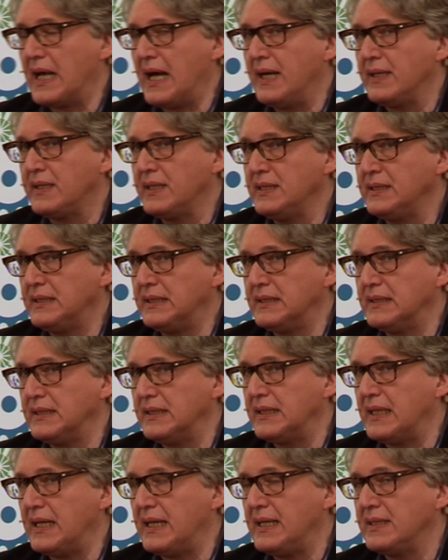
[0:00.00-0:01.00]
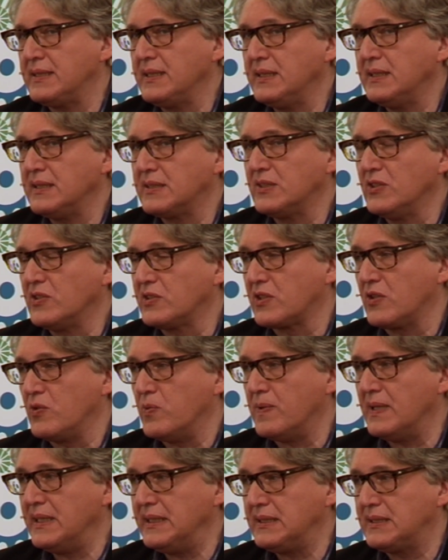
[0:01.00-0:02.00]
I think it's not
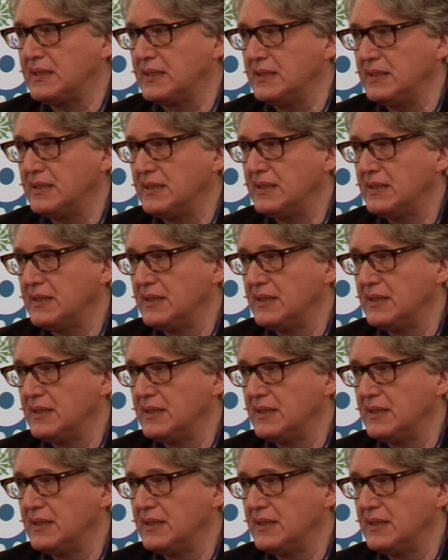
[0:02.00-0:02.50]
quite